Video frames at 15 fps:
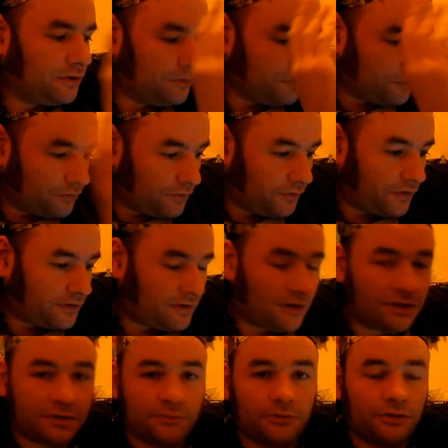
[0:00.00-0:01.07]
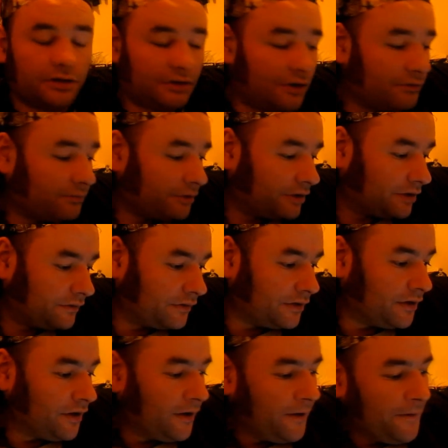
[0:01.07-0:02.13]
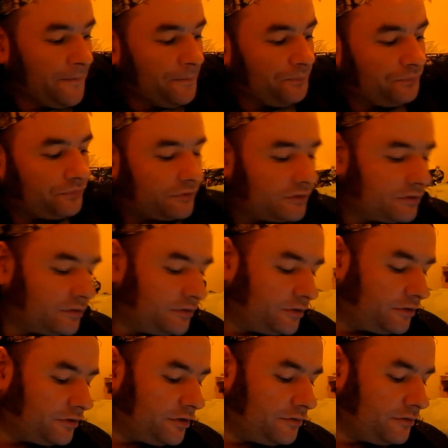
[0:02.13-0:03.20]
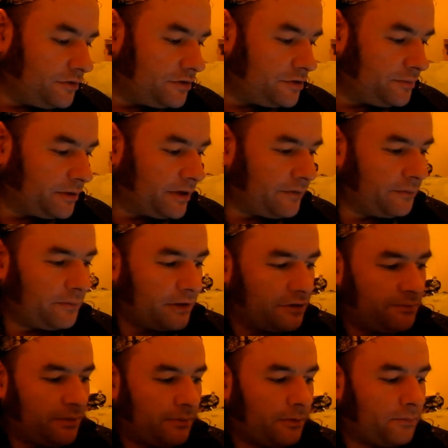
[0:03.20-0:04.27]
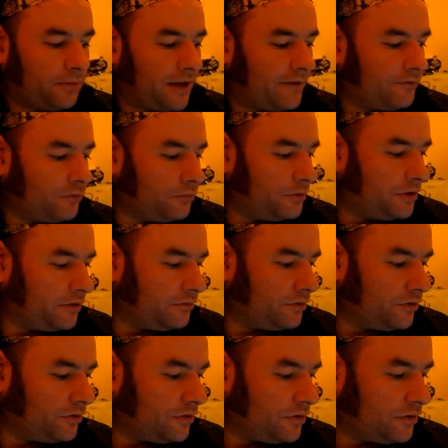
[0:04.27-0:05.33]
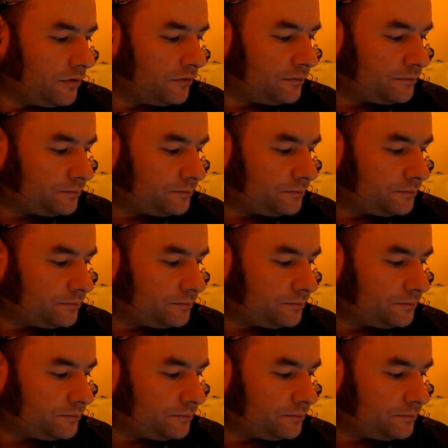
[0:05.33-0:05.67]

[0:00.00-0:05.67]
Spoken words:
or if they're sensible, they don't believe it. There's no reason to be giving these people a platform they don't deserve.